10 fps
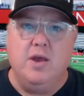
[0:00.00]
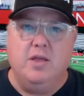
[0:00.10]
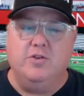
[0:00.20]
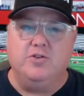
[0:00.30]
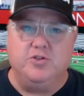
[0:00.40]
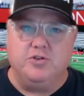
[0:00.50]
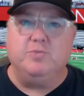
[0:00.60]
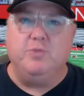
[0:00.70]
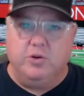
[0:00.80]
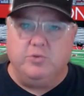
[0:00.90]
than just your
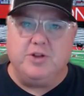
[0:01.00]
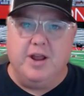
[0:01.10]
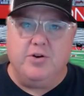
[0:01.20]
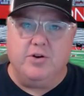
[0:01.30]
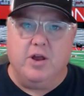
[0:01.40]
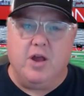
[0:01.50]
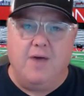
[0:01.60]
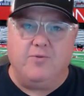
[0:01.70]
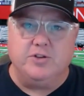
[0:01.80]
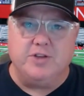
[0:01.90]
standard
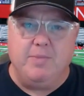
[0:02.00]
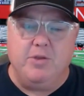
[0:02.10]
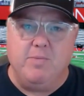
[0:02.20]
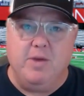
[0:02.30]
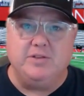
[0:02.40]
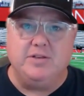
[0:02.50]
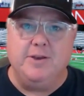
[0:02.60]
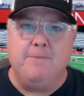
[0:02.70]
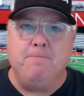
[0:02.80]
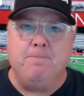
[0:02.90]
conference game that you might
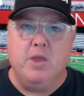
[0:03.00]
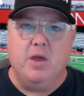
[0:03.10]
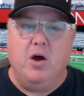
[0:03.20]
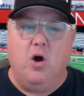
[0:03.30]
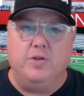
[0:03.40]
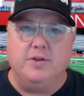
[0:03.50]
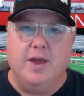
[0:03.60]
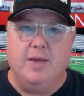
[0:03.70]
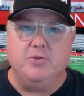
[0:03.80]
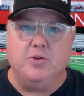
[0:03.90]
see all the
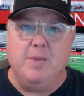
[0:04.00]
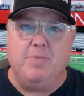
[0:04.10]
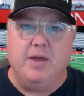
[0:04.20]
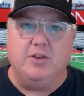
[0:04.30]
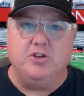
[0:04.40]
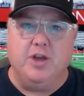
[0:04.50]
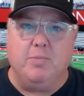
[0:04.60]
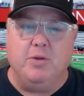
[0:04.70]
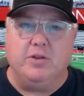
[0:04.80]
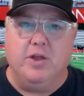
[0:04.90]
time. So keep that in check.
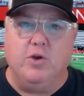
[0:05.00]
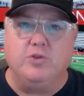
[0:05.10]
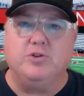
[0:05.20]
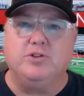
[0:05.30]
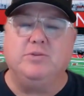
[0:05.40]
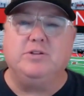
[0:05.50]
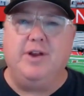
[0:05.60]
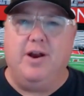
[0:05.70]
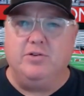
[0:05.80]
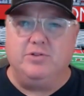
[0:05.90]
But those are some
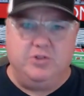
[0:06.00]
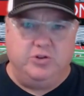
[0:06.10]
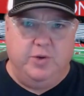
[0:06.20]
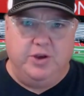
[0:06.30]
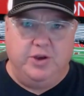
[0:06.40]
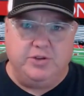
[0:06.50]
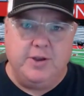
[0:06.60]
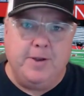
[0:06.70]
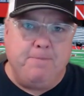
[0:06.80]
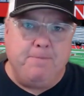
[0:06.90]
scenarios and situations
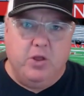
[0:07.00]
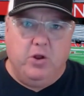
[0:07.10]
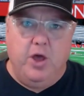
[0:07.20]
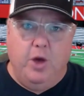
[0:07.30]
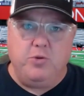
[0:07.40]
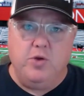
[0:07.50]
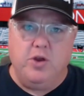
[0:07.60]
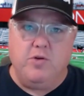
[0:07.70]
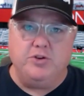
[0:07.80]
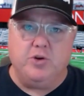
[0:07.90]
It'll help you
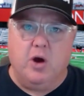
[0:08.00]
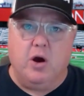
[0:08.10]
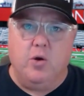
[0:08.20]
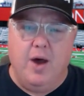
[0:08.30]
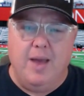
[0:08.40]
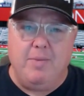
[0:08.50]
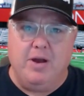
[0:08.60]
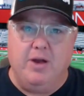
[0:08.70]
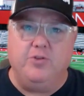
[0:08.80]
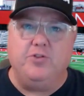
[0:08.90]
increase your ROI by
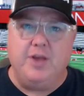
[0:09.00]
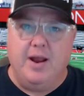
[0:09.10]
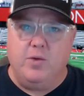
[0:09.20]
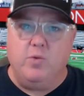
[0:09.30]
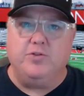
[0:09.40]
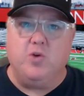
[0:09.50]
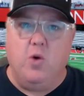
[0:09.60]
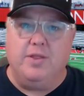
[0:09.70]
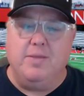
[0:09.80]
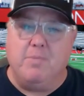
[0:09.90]
understanding what's going
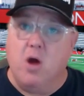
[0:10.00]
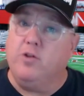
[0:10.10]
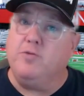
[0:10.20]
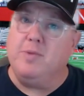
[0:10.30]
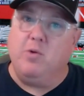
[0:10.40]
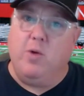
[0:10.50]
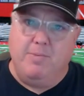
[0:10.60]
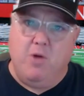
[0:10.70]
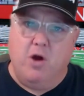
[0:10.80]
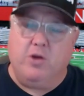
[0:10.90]
on in the markets, maybe why the
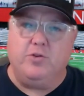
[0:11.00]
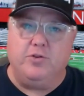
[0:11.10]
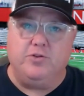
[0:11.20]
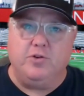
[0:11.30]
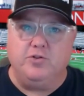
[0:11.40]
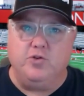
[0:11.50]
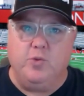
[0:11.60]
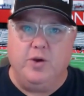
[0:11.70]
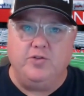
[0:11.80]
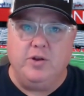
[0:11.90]
markets are in a certain
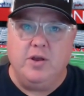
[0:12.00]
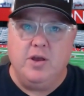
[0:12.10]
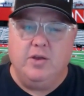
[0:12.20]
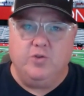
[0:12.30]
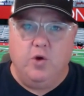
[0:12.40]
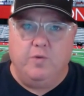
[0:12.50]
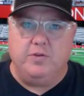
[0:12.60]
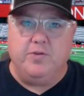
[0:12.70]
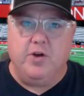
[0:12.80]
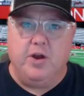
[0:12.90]
situation. So all this
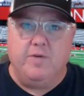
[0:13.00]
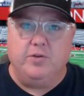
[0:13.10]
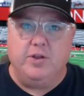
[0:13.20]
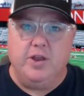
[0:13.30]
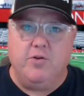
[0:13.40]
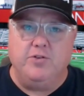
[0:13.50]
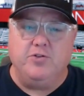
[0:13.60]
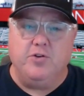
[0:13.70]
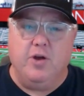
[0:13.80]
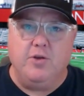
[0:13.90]
is very helpful to increase
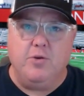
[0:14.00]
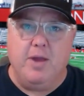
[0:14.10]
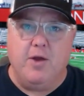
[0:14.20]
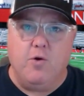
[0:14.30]
your bankroll.